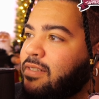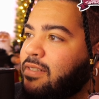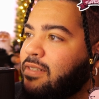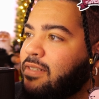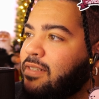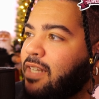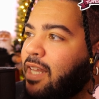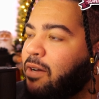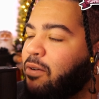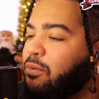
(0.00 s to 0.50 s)

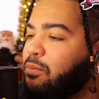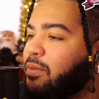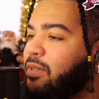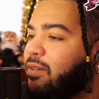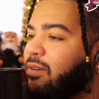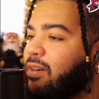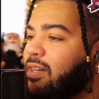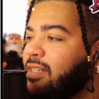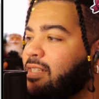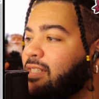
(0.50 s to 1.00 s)
That would be
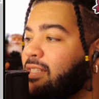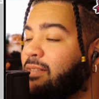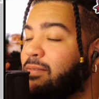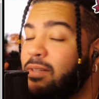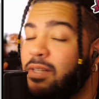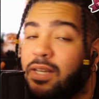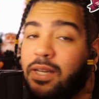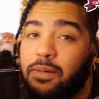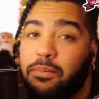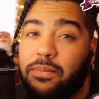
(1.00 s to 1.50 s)
crazy.
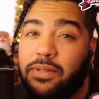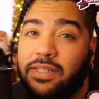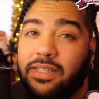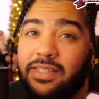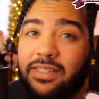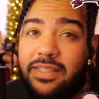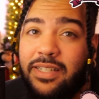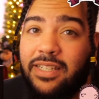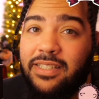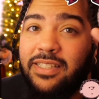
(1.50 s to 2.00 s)

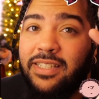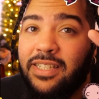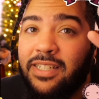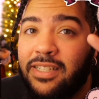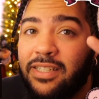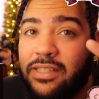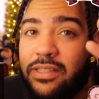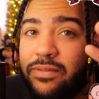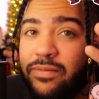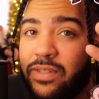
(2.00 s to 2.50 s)
But that's the end
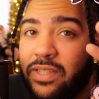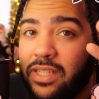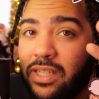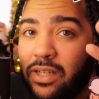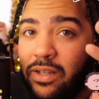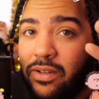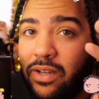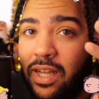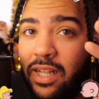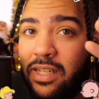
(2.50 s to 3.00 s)
of this
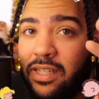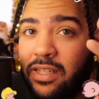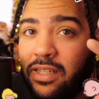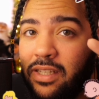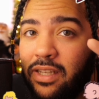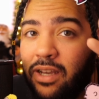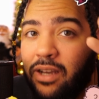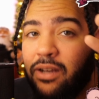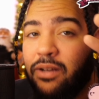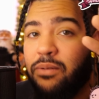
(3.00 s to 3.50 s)
video. I love
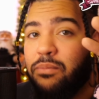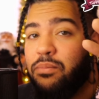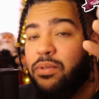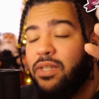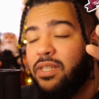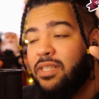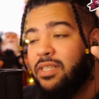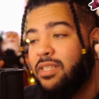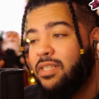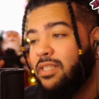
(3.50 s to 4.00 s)
y'all. Peace.